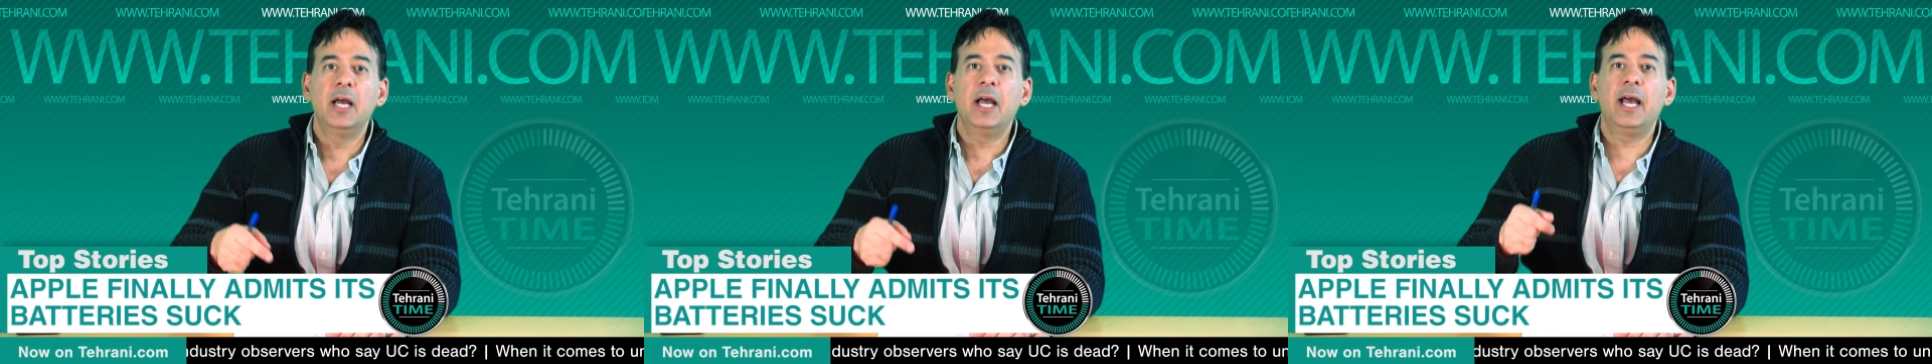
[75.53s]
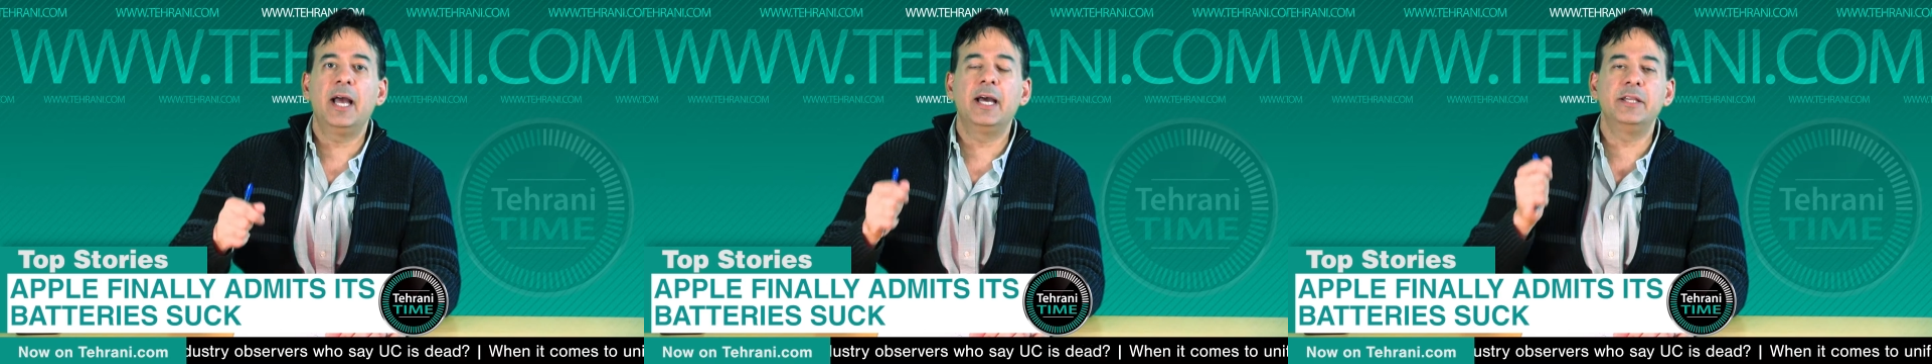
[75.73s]

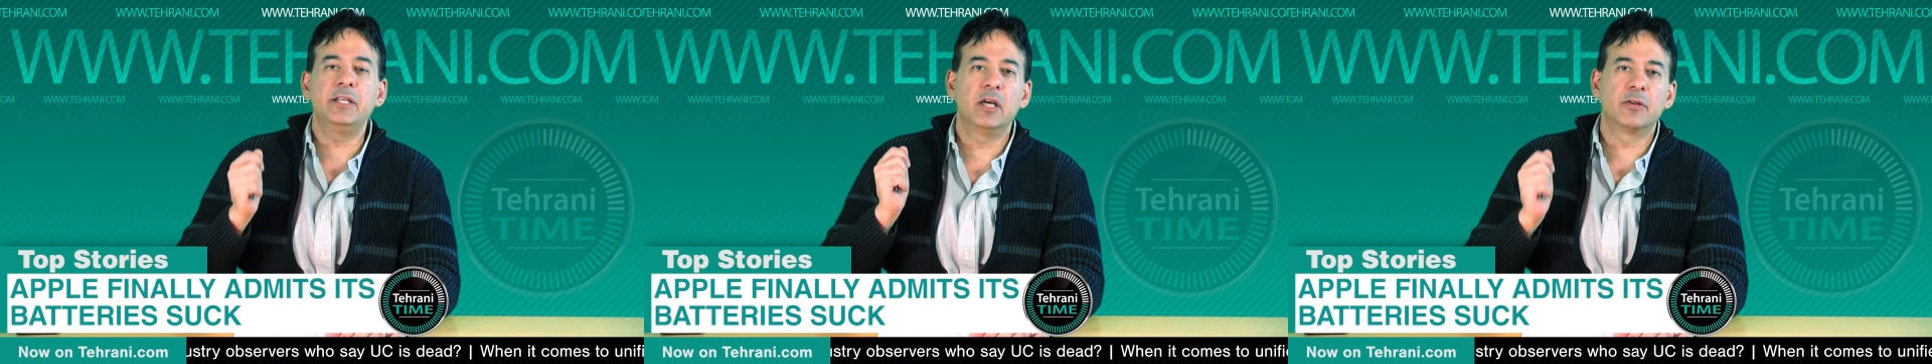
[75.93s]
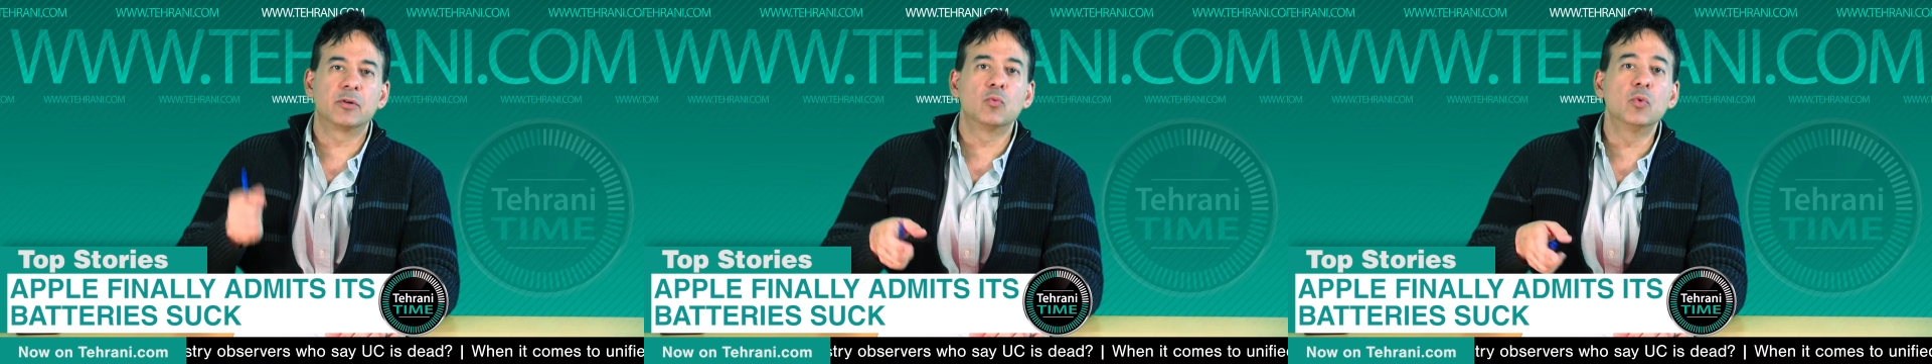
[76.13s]
And the
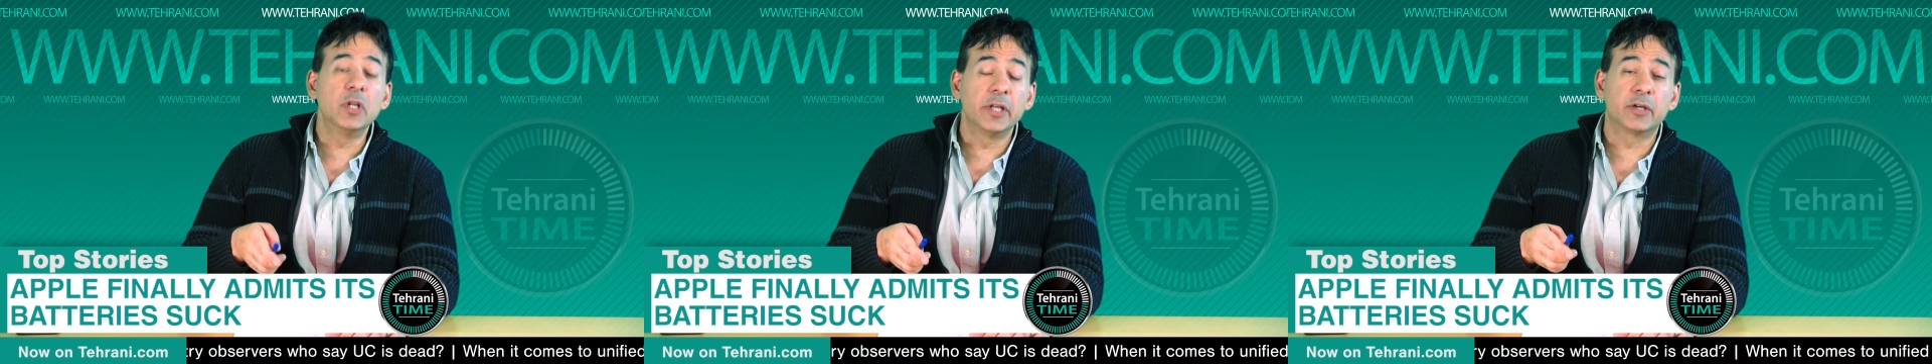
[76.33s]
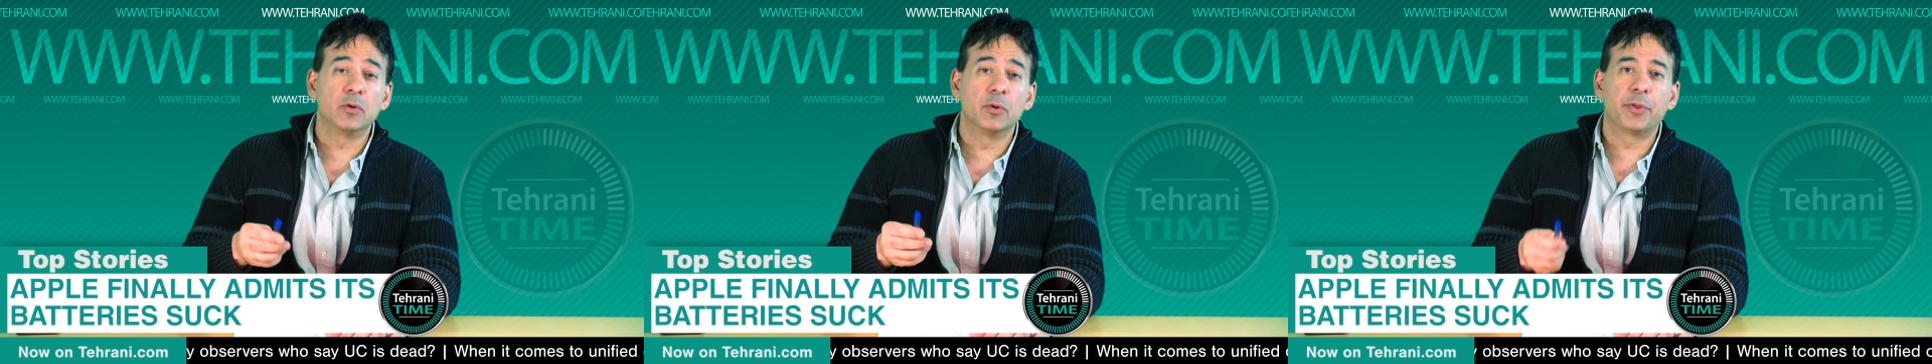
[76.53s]
other
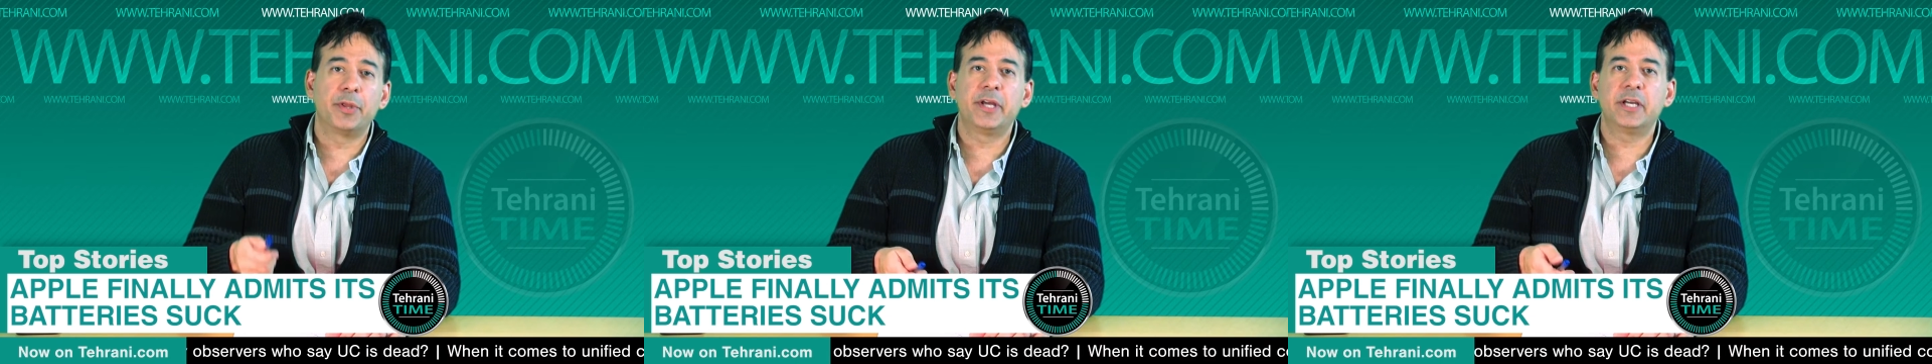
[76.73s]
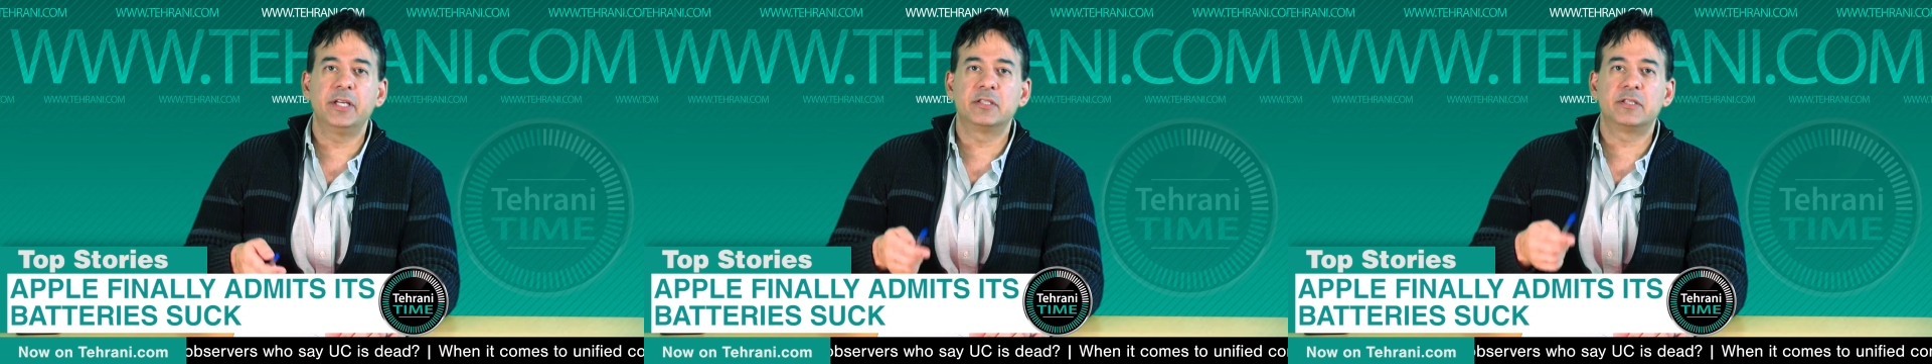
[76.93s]
really cool
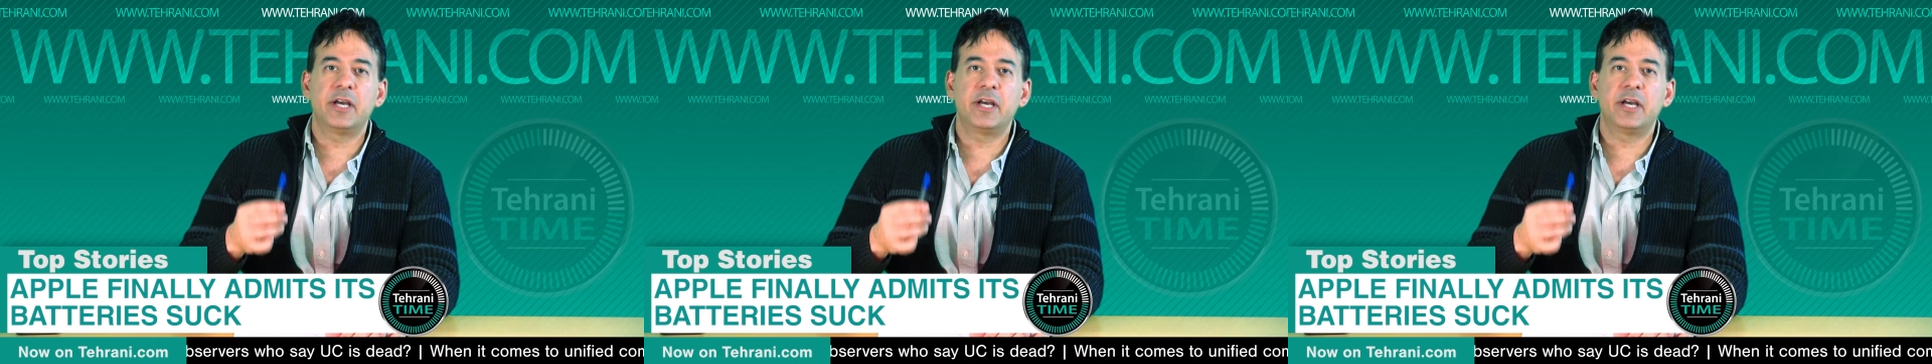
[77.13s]
thing is